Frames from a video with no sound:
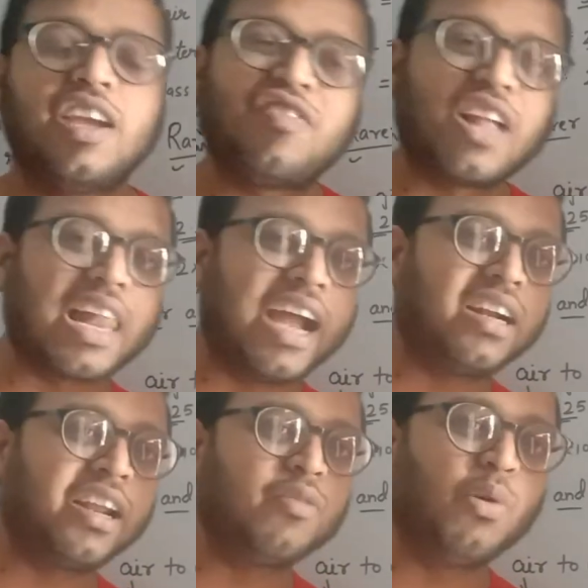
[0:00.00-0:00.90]
If the light
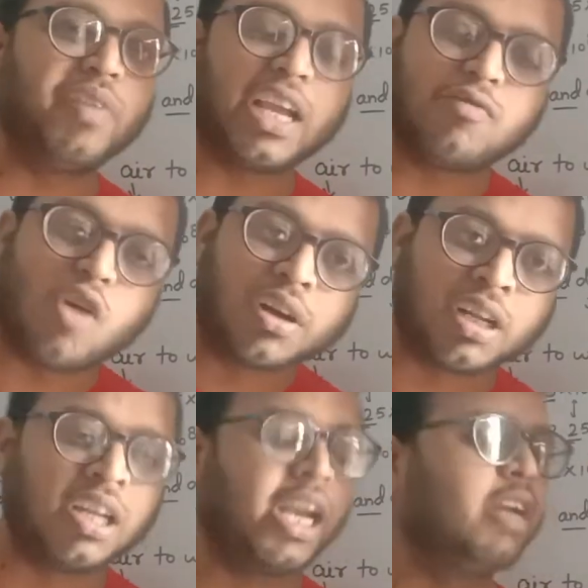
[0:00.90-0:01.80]
ray is moving in
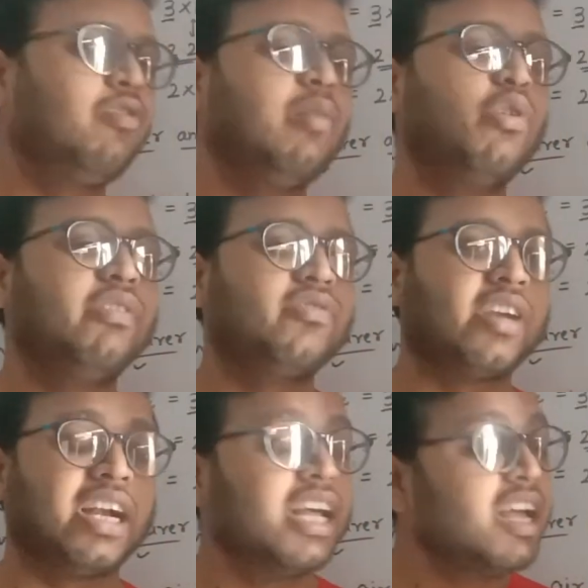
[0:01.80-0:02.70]
water, it will move
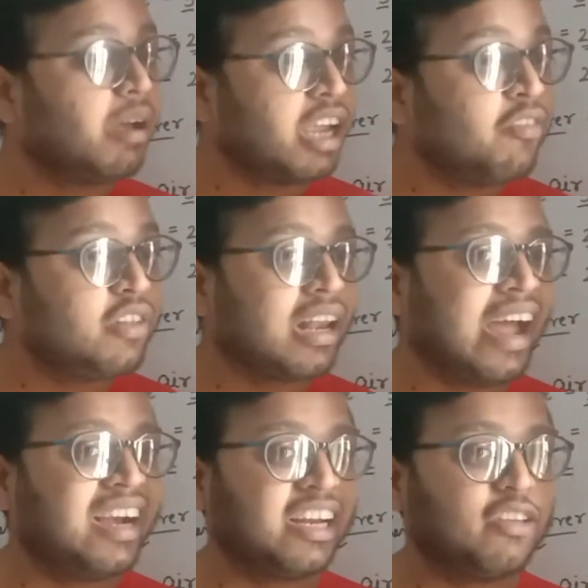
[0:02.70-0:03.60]
straight. If the
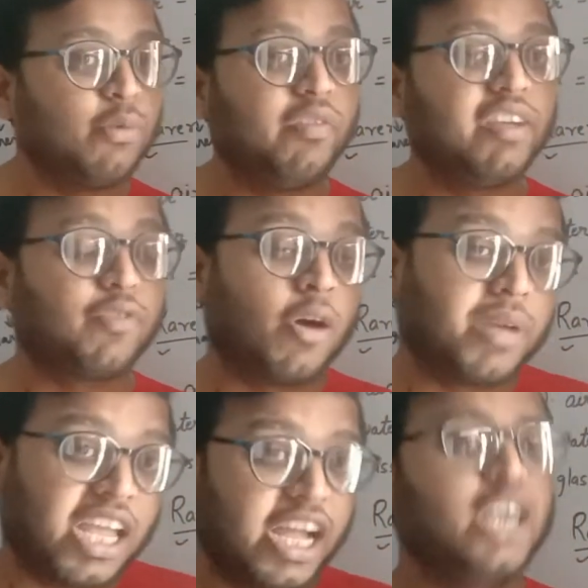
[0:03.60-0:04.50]
light ray is moving from
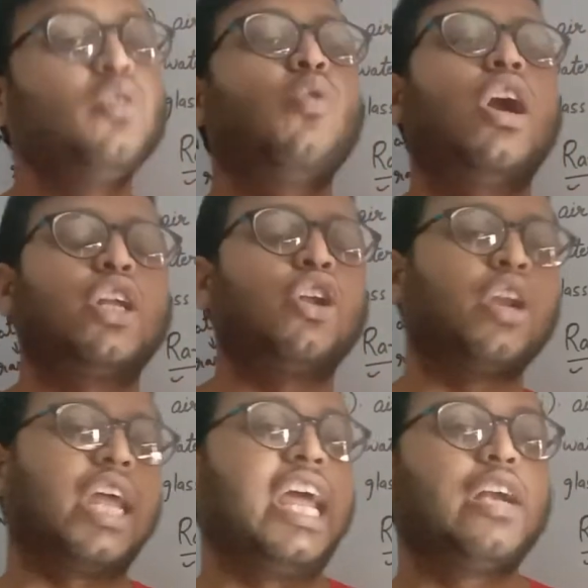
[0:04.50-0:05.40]
air to water
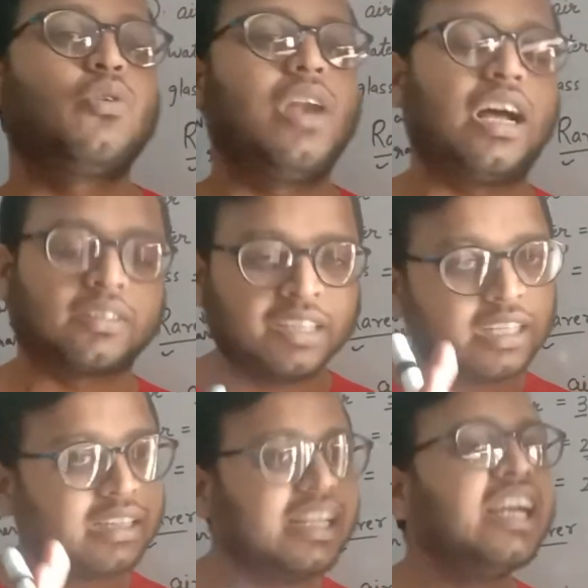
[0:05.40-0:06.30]
or air to glass,
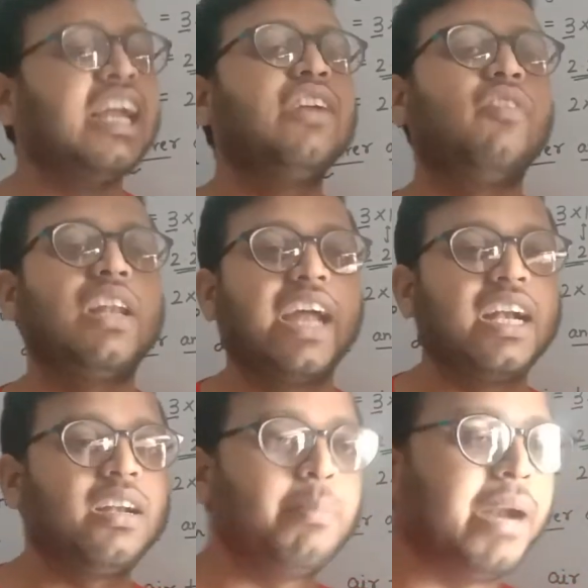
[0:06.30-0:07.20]
then it will get